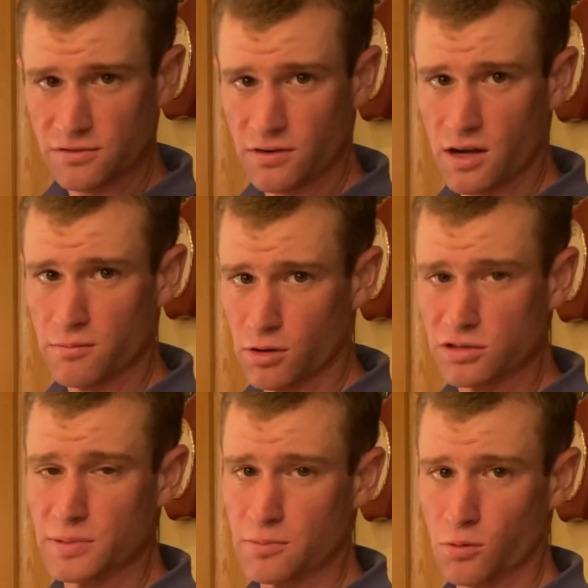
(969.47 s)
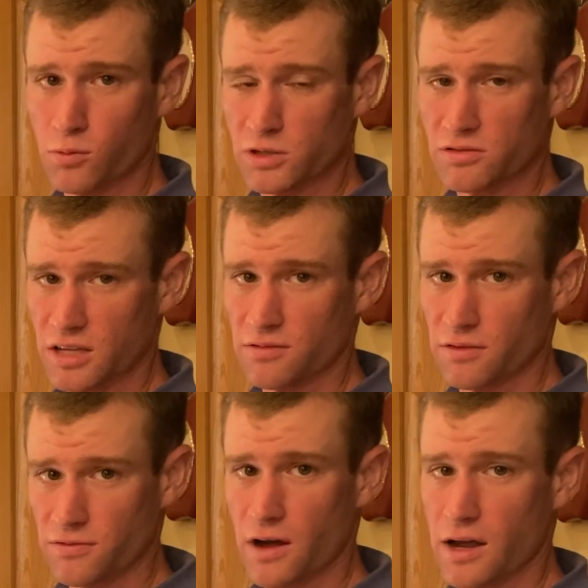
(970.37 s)
fund, most people, when you think of a
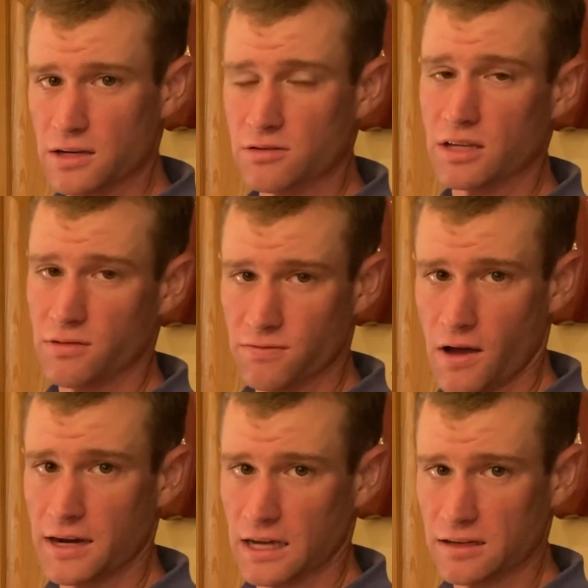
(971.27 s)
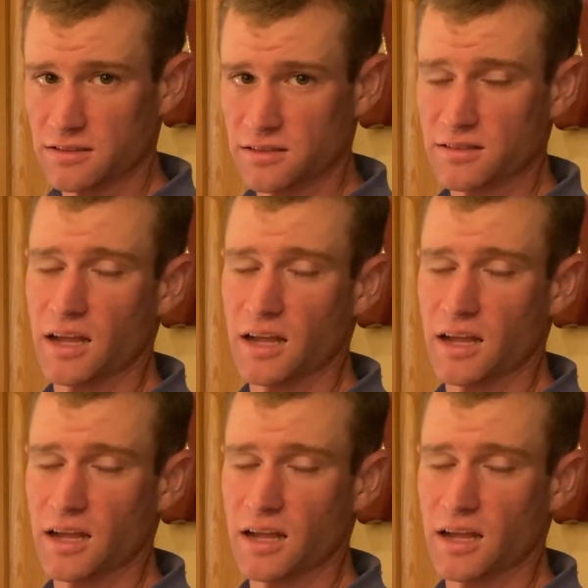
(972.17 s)
fund, you think of finances.